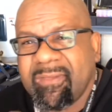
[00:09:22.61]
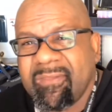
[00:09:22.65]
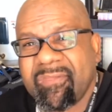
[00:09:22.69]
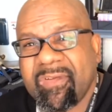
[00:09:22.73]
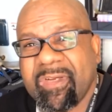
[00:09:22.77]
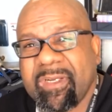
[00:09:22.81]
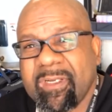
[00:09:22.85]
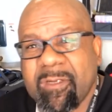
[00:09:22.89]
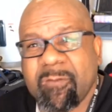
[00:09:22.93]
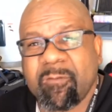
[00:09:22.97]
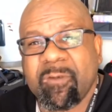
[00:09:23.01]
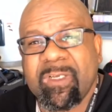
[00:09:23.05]

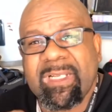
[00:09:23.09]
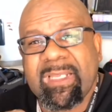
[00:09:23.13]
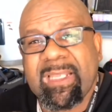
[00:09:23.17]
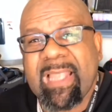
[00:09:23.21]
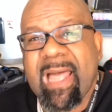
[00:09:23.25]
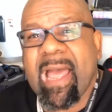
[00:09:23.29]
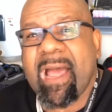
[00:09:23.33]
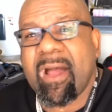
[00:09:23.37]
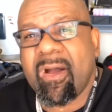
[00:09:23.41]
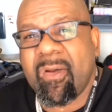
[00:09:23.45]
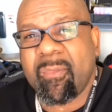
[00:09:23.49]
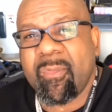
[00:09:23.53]
very
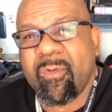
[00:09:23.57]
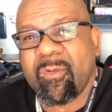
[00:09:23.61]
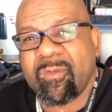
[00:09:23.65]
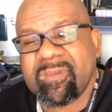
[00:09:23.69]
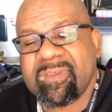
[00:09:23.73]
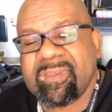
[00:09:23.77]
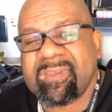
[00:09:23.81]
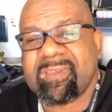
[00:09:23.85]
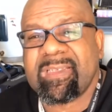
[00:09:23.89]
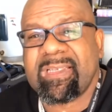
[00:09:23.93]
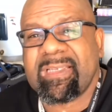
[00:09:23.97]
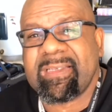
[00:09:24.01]
reliable
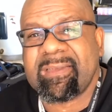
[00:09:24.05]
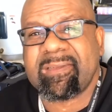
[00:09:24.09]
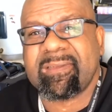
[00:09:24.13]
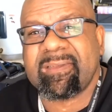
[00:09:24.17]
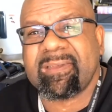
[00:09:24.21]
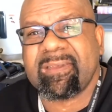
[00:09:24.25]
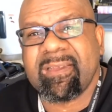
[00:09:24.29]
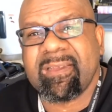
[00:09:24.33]
since